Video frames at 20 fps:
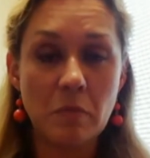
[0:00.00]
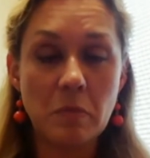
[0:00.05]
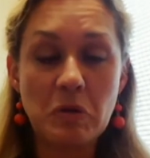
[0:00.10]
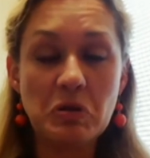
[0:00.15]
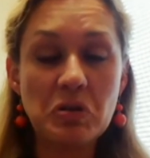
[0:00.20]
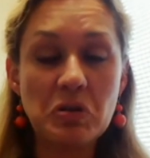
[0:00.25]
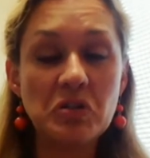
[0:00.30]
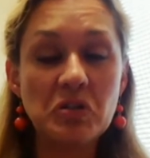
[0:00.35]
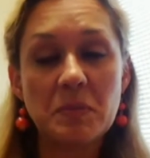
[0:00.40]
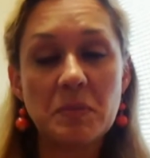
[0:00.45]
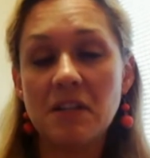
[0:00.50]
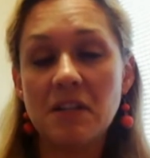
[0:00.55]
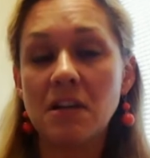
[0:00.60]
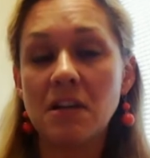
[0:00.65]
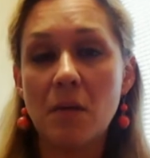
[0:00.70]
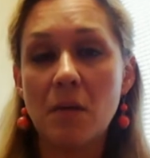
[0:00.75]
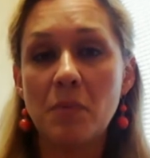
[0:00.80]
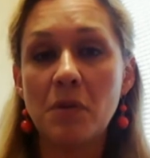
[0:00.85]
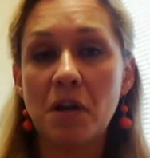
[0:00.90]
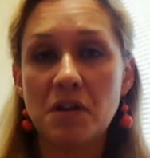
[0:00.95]
I mean, you can spend a
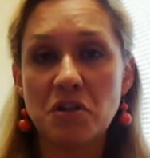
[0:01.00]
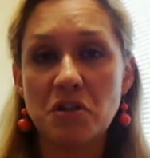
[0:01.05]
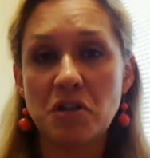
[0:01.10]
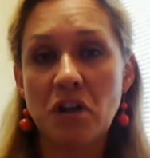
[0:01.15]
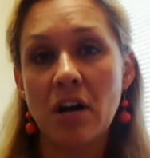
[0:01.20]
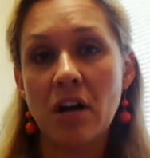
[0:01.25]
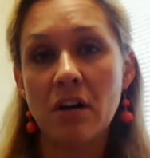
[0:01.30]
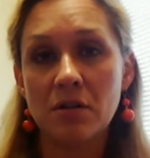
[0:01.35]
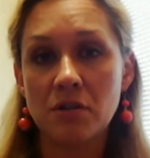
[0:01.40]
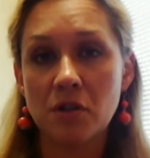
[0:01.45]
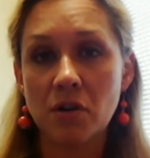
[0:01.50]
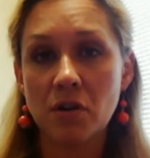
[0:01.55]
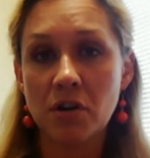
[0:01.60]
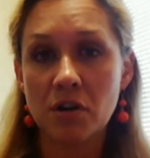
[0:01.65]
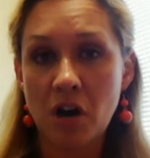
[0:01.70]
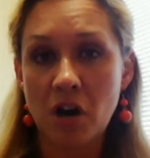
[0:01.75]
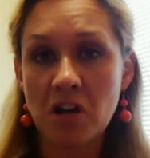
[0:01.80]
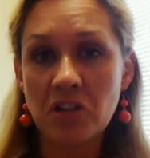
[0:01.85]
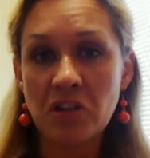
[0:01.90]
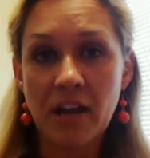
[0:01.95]
couple hundred dollars on
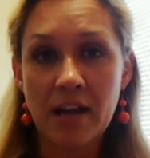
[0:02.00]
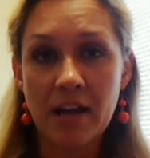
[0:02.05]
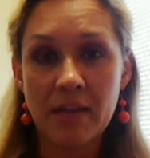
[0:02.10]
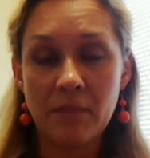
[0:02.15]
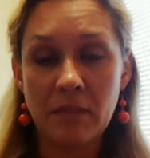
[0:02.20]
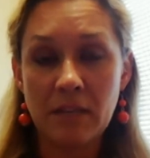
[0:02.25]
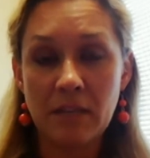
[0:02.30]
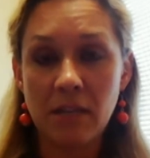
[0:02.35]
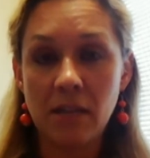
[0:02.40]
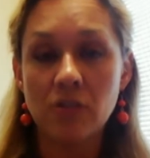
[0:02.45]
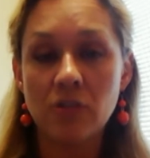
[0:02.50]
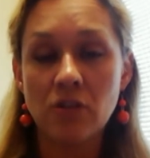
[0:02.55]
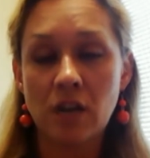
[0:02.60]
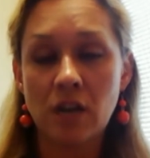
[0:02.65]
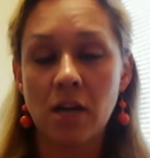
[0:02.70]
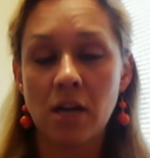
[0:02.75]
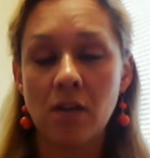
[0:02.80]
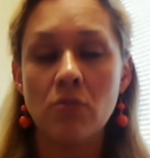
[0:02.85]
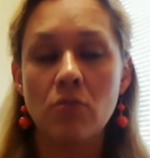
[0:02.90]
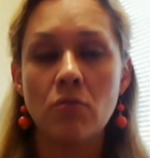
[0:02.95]
an online media
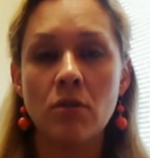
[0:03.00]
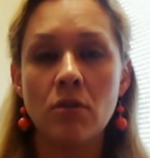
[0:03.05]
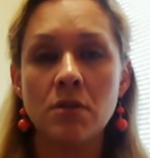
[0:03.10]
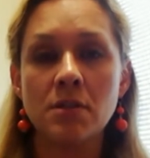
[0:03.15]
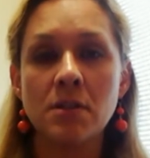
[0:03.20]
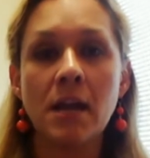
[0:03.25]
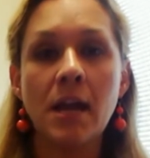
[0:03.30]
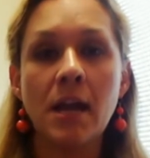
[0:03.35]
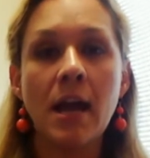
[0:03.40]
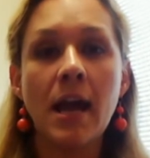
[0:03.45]
training course,